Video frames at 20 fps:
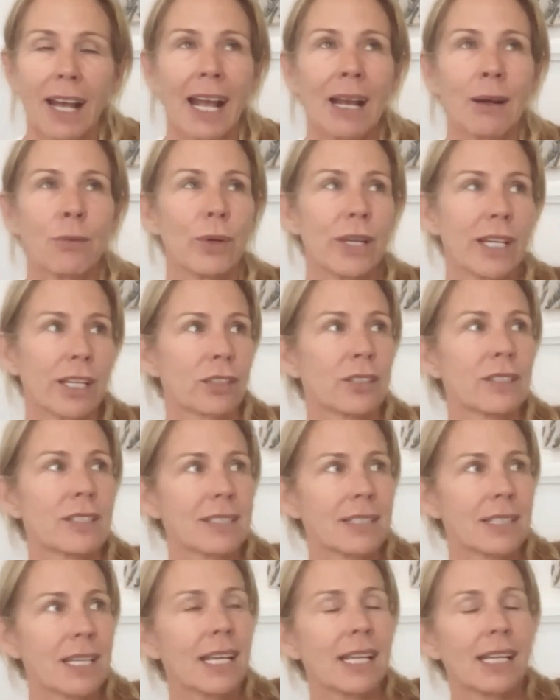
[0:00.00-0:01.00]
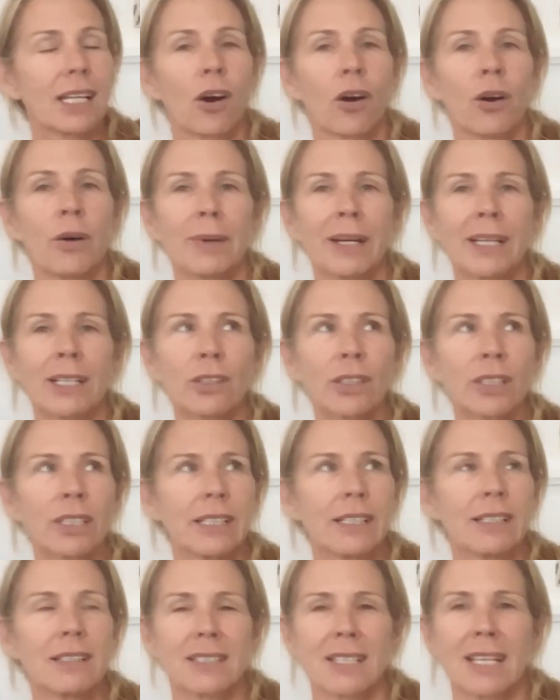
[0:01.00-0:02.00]
and we can see, oh my
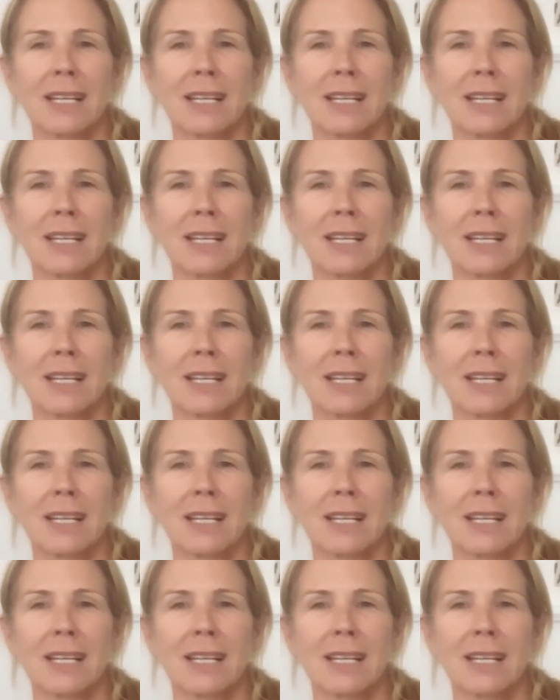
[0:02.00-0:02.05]
goodness,